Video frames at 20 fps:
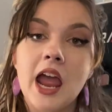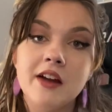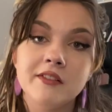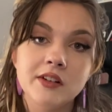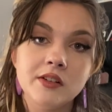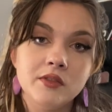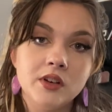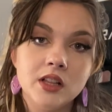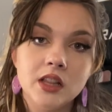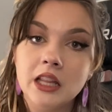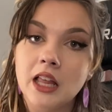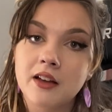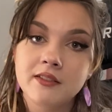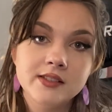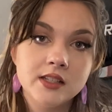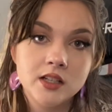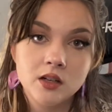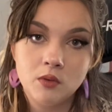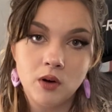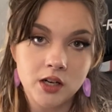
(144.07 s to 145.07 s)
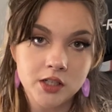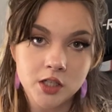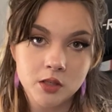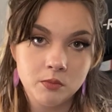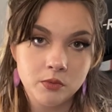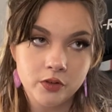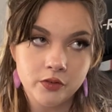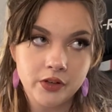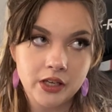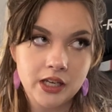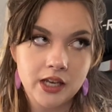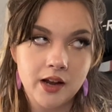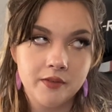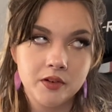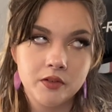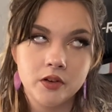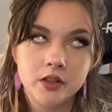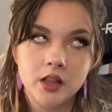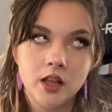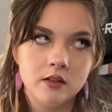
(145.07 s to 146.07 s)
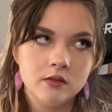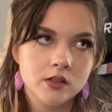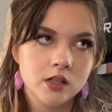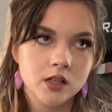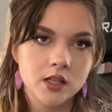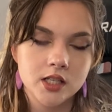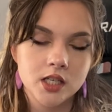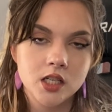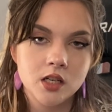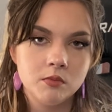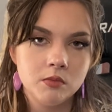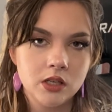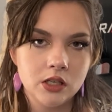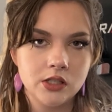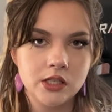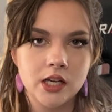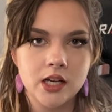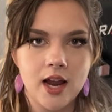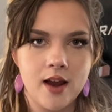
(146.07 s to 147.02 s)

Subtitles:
Everyone loves to watch a movie, everyone loves to listen to music,